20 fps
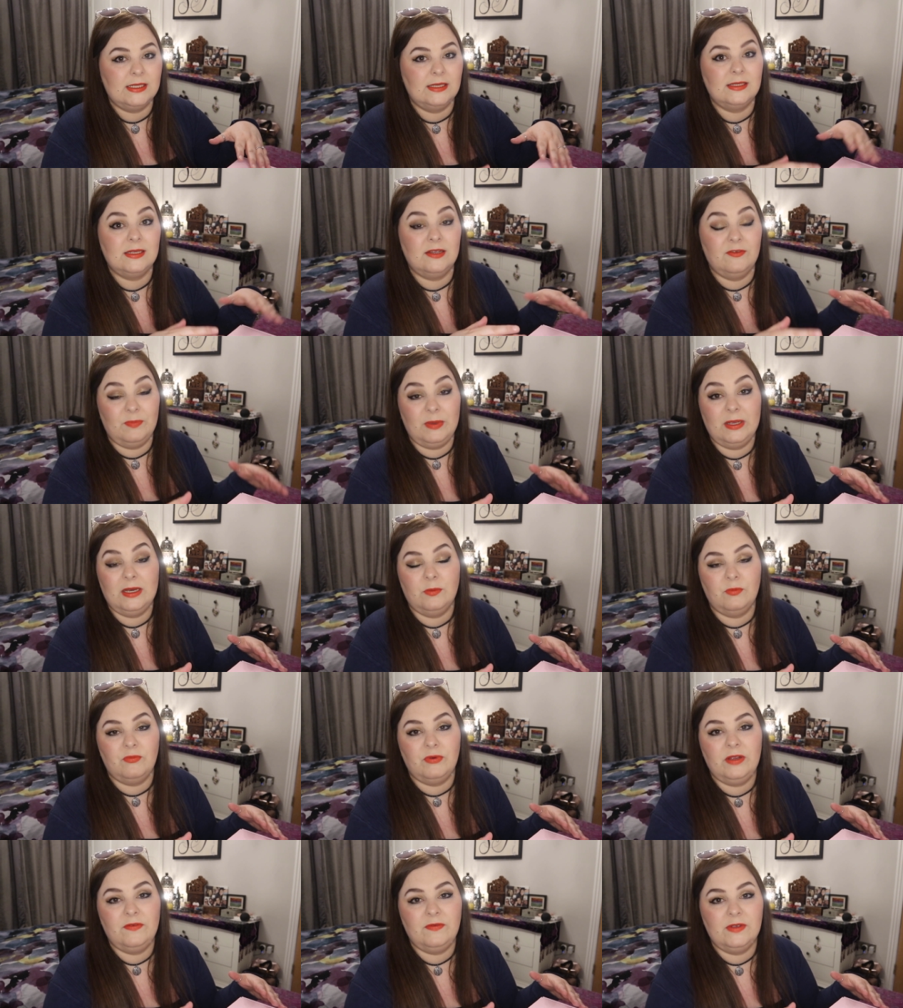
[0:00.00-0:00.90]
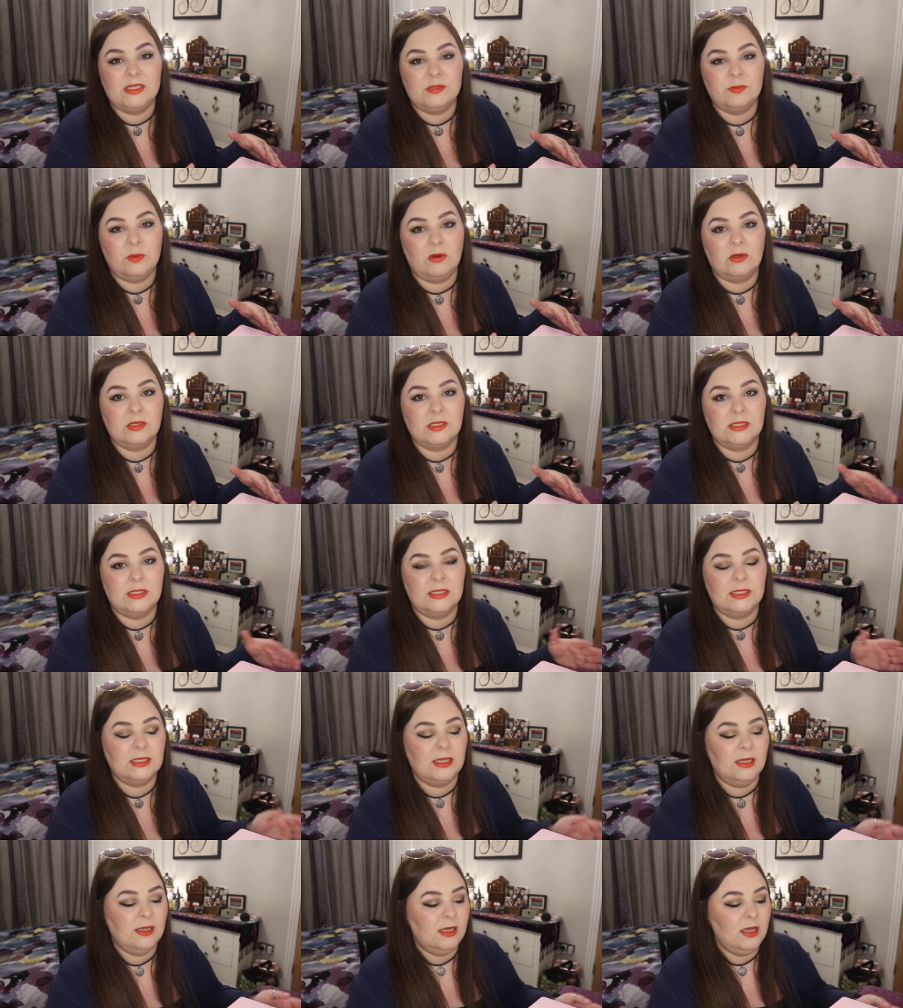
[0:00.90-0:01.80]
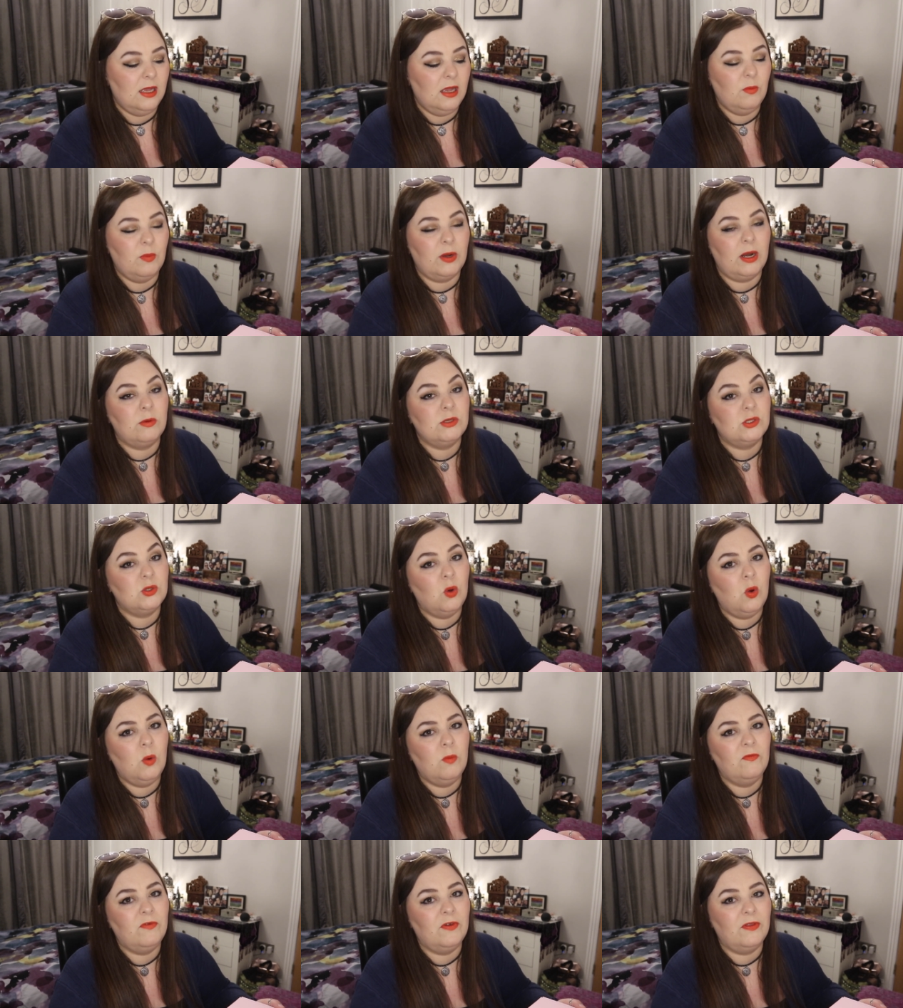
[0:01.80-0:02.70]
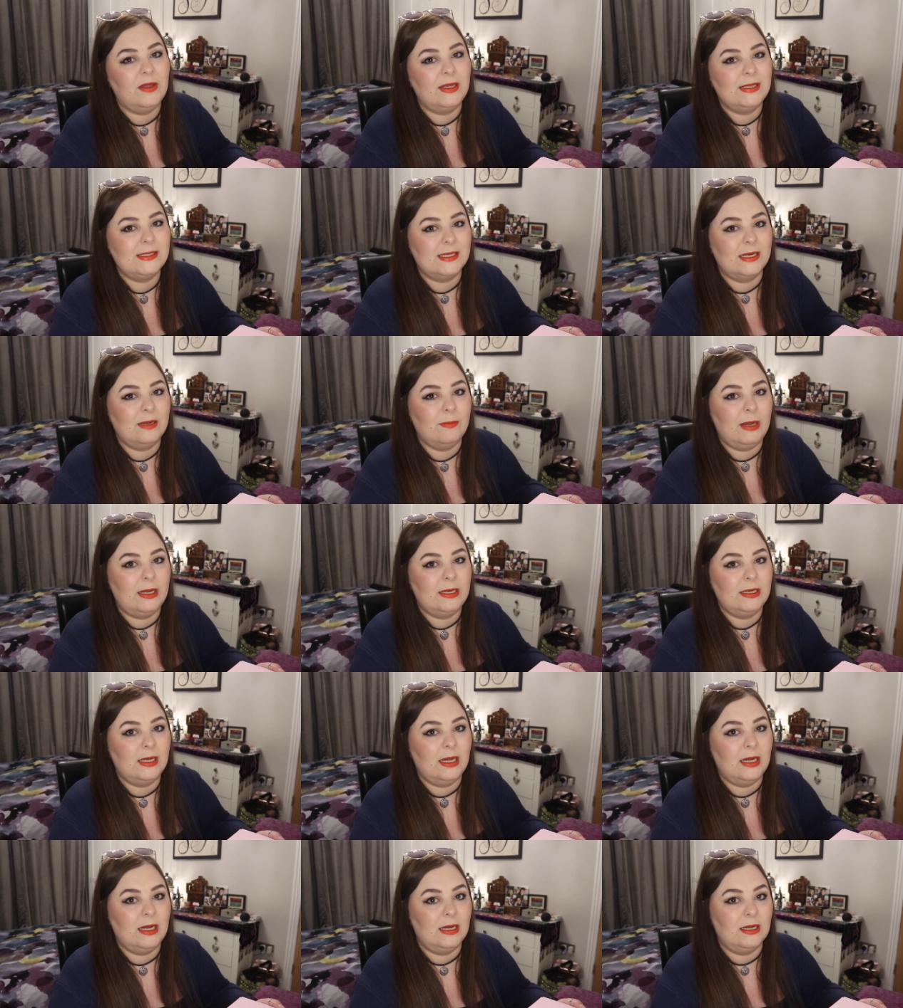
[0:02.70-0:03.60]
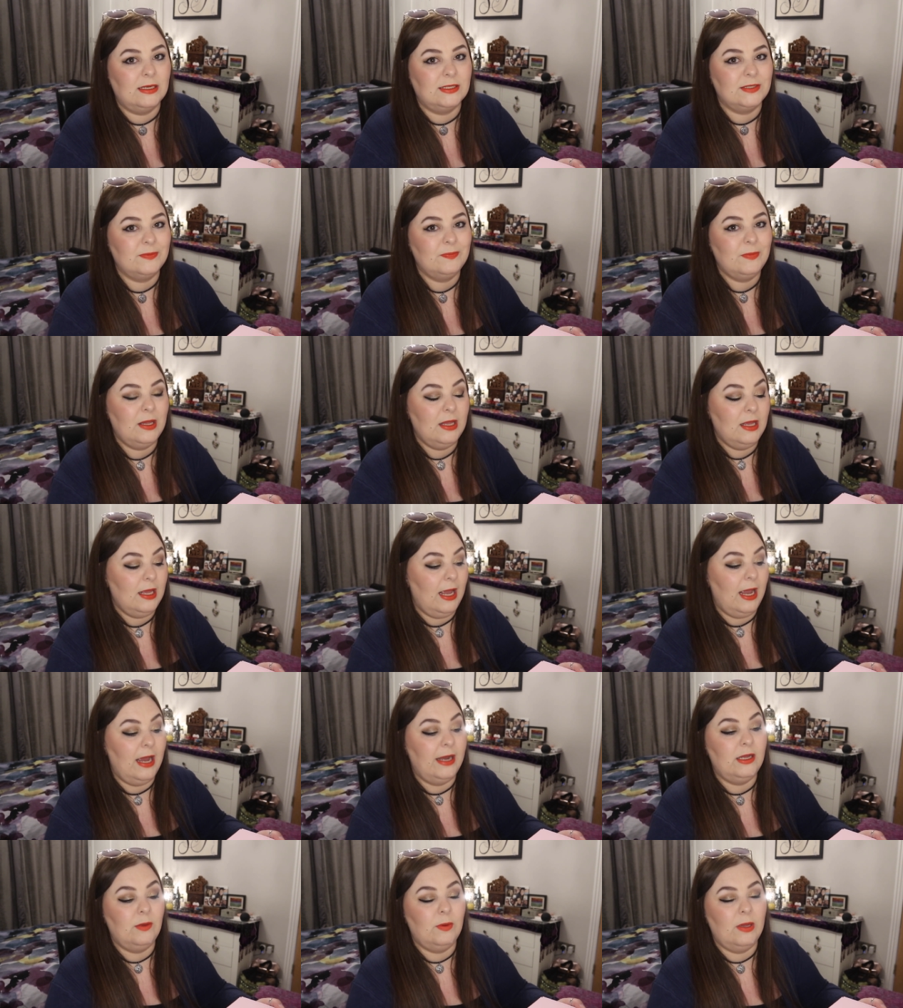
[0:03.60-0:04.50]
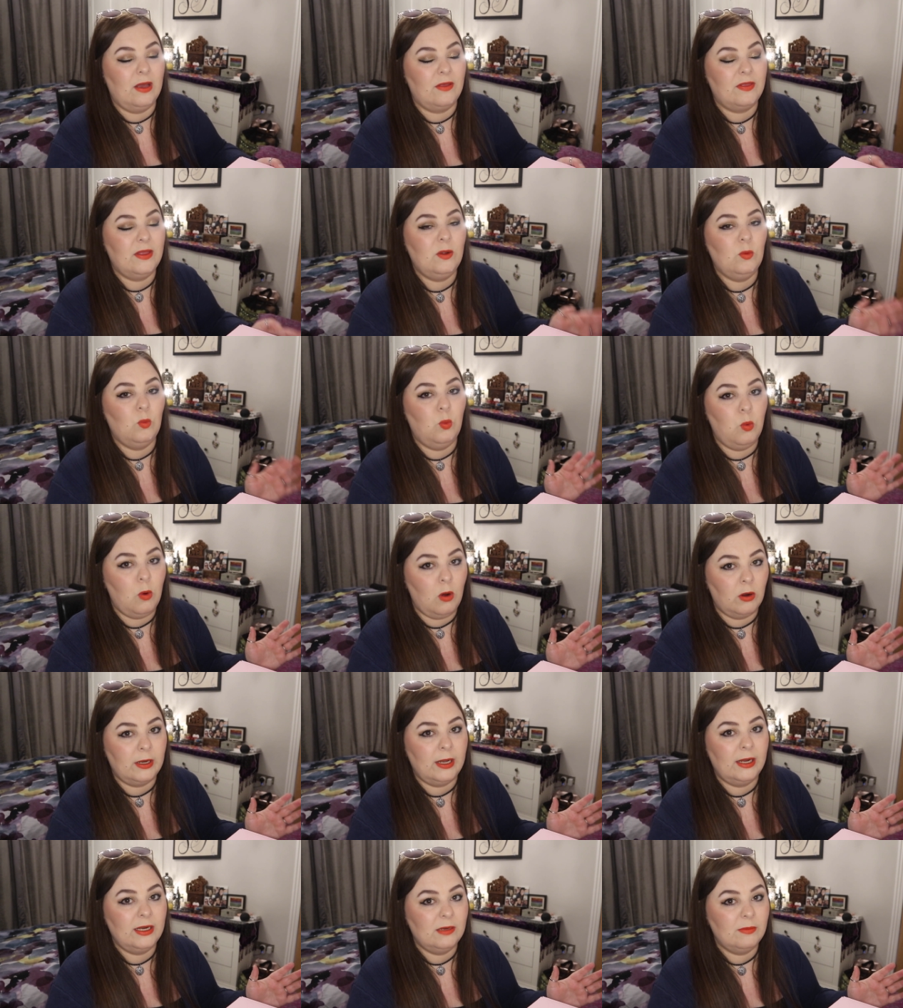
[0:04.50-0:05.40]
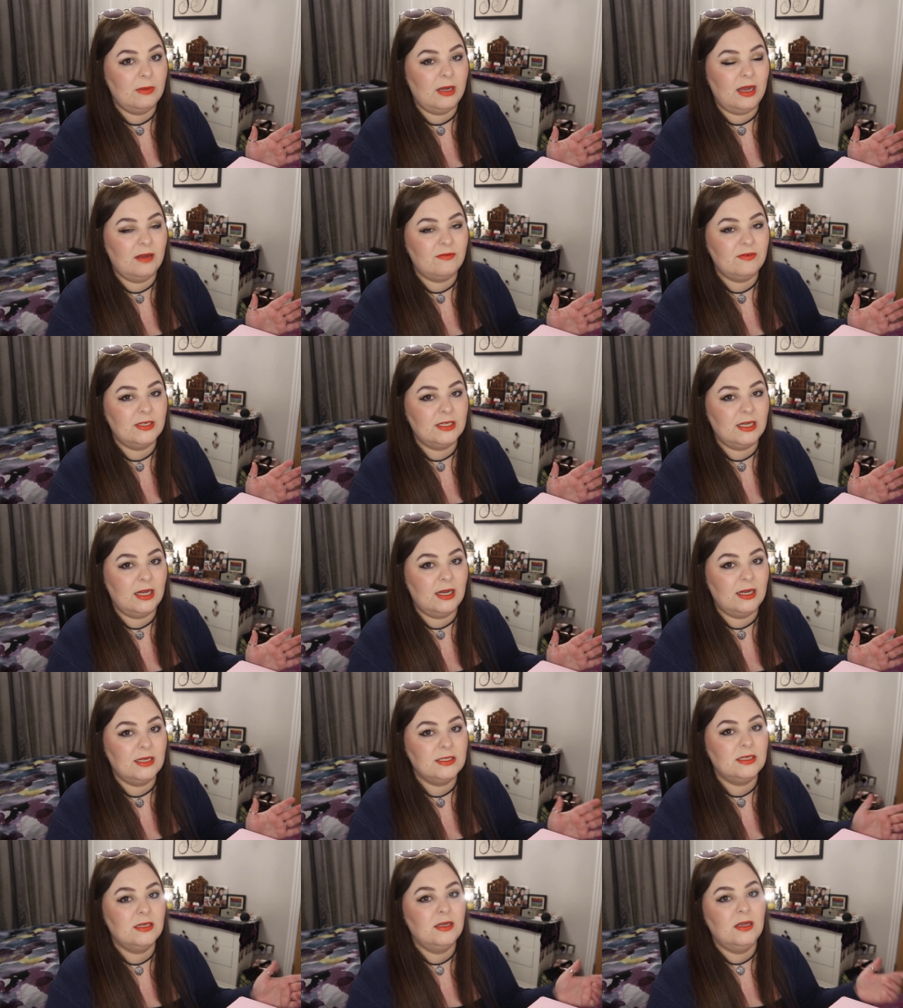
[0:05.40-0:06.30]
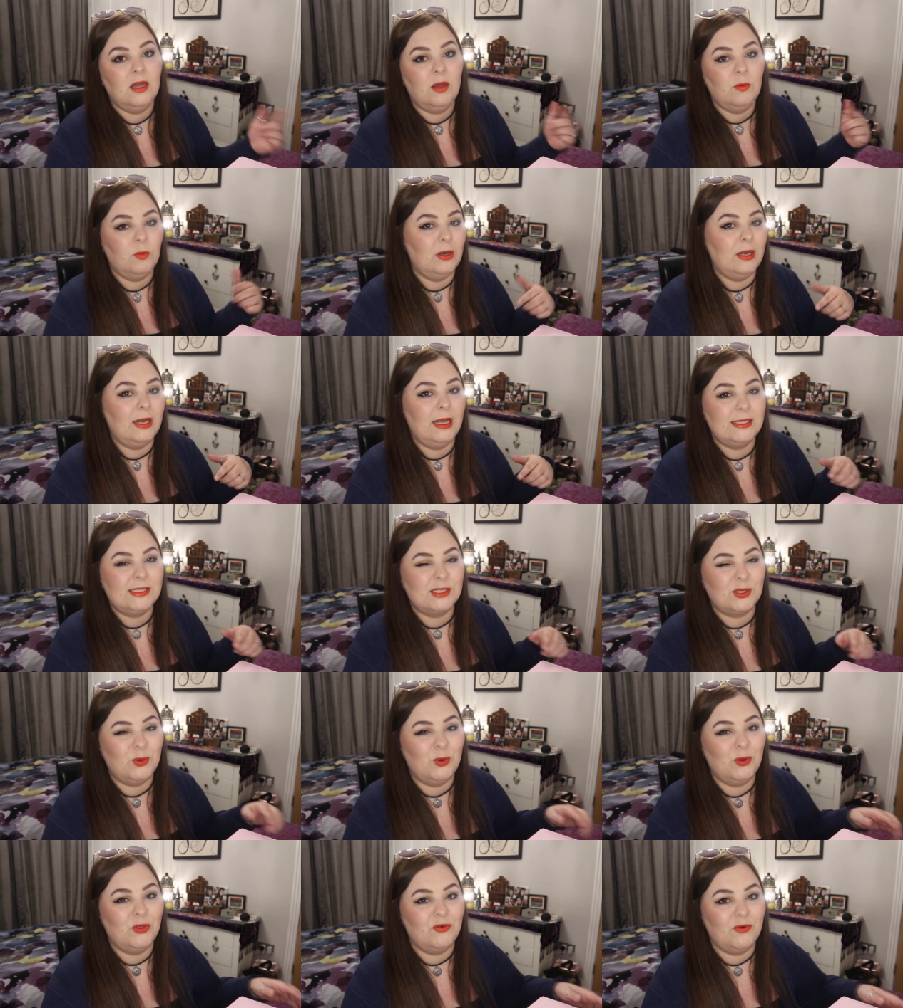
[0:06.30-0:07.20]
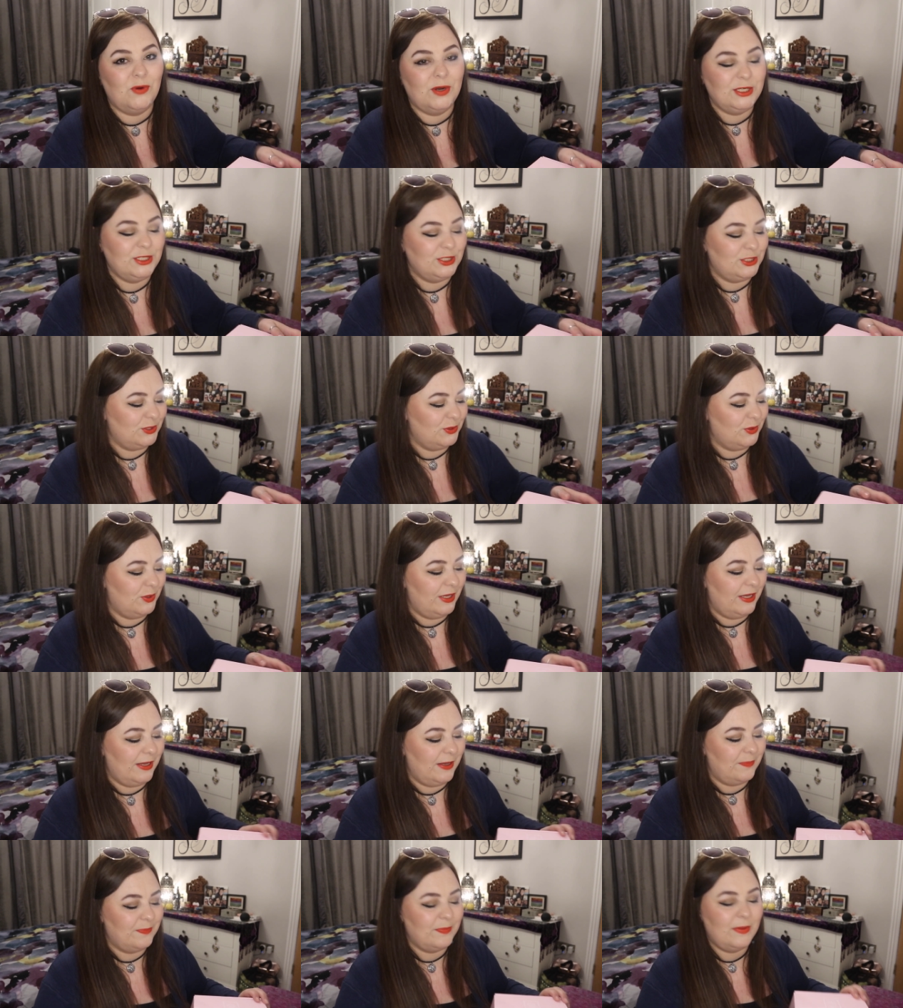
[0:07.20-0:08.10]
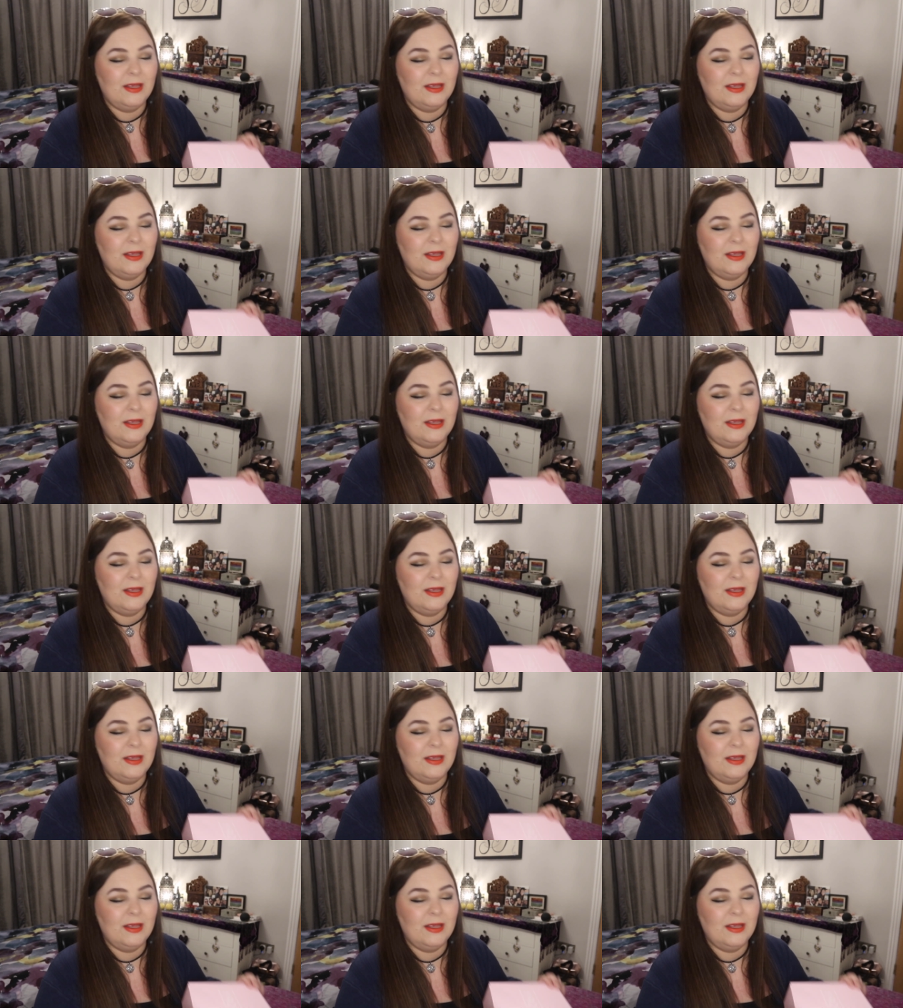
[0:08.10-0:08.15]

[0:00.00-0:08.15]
that have been in previous boxes but I was hoping for things that I mightn't have had Anyway, I think one item I haven't had, but let's go through it and show you.